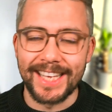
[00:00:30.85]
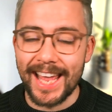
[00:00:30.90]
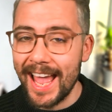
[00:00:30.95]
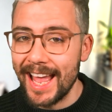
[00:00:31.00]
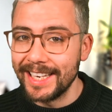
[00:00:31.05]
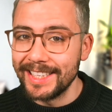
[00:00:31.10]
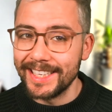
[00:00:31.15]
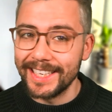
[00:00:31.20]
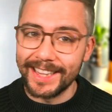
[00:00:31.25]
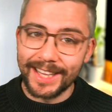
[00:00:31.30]

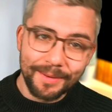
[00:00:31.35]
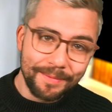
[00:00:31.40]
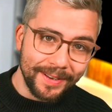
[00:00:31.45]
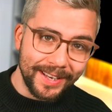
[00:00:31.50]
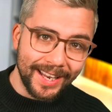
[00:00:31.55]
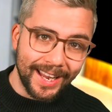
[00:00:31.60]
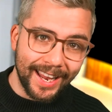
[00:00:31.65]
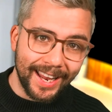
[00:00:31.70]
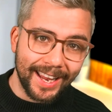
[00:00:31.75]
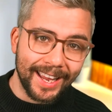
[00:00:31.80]
Andilippi
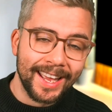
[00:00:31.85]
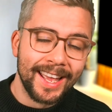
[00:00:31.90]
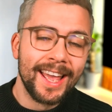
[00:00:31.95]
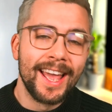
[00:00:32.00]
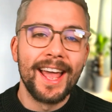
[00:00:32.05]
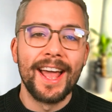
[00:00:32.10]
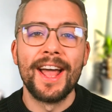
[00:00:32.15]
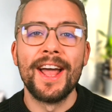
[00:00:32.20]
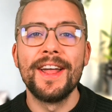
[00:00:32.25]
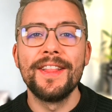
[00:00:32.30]
here.
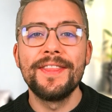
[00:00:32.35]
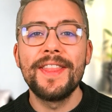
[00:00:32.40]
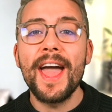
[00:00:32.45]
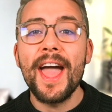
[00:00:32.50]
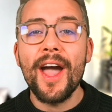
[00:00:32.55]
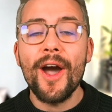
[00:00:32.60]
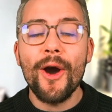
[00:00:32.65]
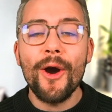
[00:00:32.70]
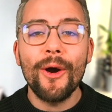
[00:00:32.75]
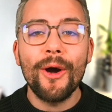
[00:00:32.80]
Uh,
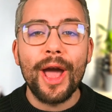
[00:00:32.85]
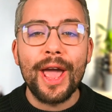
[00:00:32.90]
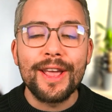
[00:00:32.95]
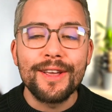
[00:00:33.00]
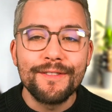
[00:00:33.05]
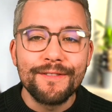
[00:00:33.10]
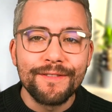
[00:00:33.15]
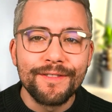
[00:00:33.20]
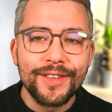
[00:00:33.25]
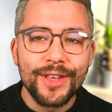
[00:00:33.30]
there are a
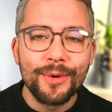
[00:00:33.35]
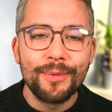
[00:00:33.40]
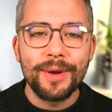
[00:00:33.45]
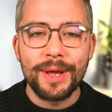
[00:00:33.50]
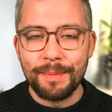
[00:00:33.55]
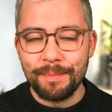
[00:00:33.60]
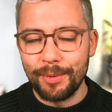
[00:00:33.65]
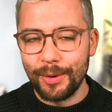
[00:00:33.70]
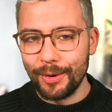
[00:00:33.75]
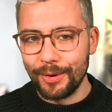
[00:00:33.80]
few
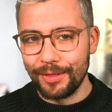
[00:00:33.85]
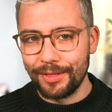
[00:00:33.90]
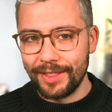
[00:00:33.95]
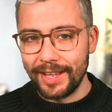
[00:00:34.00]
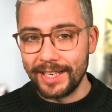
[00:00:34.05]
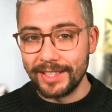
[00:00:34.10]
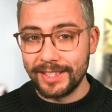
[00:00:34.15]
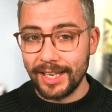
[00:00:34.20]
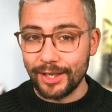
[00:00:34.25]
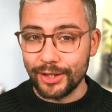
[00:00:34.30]
important
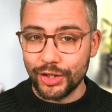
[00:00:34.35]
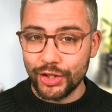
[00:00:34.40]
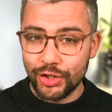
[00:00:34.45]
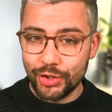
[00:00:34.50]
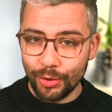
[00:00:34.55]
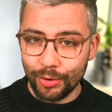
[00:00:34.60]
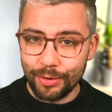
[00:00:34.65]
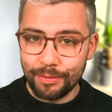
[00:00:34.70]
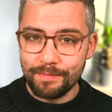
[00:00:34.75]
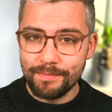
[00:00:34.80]
things I
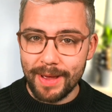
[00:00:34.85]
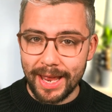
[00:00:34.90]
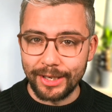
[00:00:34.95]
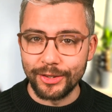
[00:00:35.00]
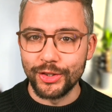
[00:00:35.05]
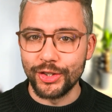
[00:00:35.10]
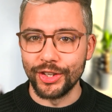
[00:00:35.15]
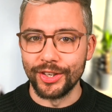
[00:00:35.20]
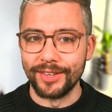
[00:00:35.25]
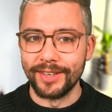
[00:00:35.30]
should
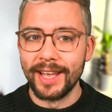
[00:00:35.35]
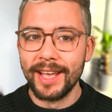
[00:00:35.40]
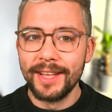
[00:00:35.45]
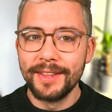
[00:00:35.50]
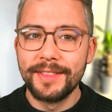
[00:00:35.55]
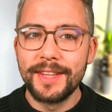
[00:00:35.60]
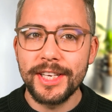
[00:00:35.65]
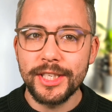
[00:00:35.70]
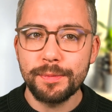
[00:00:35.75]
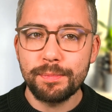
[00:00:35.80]
mention.
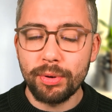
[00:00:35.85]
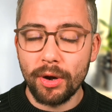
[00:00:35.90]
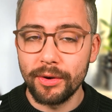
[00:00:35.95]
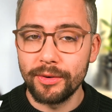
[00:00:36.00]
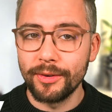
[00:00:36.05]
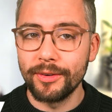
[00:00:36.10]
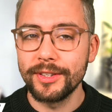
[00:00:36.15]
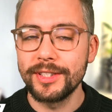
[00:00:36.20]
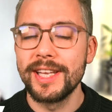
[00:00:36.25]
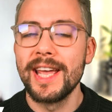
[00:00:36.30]
This
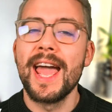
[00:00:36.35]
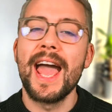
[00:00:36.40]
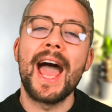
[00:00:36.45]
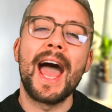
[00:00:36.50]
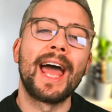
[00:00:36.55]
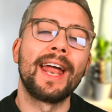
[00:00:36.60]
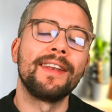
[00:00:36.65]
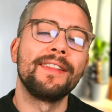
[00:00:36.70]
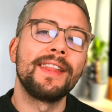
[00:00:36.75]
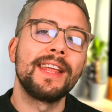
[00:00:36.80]
product
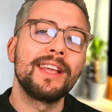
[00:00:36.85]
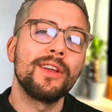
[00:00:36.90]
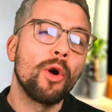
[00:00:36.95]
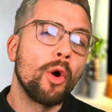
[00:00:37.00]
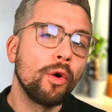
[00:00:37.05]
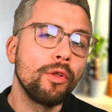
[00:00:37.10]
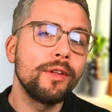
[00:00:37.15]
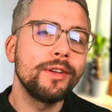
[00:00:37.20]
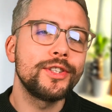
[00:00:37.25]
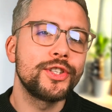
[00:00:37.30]
and the
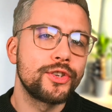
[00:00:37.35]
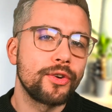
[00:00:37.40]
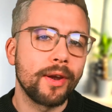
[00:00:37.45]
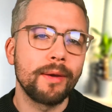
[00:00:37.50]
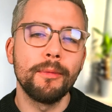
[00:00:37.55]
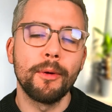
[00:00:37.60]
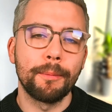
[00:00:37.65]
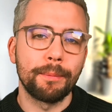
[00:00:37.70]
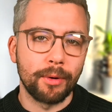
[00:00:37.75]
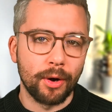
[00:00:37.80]
other
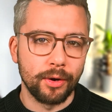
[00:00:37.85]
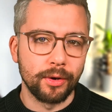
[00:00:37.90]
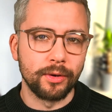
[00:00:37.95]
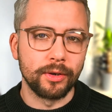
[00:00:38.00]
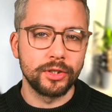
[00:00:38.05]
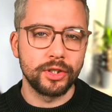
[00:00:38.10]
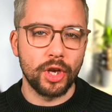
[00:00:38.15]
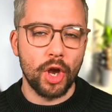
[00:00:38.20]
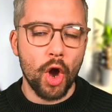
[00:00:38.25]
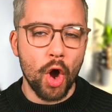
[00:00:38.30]
StreamUp
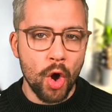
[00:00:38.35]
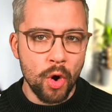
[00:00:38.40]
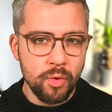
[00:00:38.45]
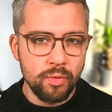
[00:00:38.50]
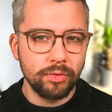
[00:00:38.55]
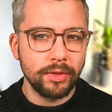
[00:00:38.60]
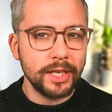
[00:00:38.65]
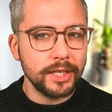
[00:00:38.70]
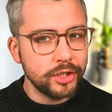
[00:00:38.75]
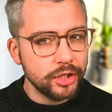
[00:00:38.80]
products
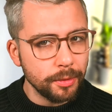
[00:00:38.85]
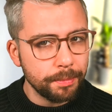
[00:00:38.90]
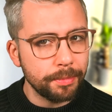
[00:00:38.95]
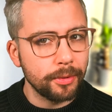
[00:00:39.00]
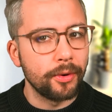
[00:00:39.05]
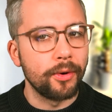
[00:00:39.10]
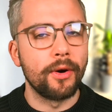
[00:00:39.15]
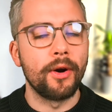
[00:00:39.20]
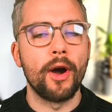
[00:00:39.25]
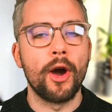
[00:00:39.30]
only
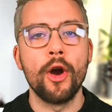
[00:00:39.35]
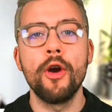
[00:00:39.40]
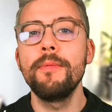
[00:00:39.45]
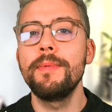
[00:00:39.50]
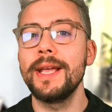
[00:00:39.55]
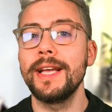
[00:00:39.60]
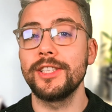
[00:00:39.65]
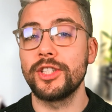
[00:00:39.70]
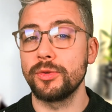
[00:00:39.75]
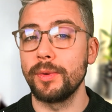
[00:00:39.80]
support
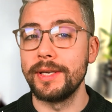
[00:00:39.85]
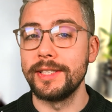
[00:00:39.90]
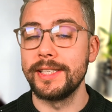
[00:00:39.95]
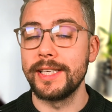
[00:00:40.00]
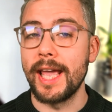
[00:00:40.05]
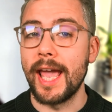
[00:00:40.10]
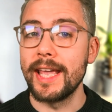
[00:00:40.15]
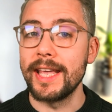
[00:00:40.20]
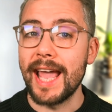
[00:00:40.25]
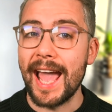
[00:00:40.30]
OBS
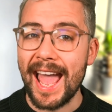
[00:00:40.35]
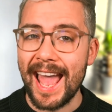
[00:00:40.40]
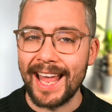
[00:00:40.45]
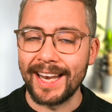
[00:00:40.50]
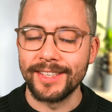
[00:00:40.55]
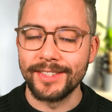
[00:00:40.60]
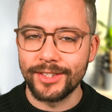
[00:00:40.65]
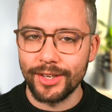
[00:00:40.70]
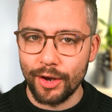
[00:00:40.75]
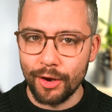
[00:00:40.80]
28
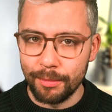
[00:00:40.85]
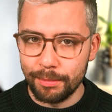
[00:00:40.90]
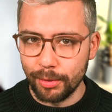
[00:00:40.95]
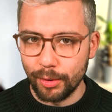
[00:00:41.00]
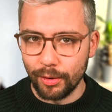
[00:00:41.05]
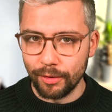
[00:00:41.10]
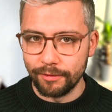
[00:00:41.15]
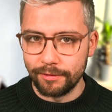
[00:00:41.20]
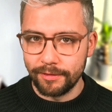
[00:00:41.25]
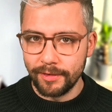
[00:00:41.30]
and
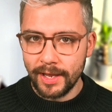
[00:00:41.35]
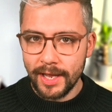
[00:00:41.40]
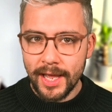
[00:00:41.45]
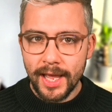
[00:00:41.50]
above.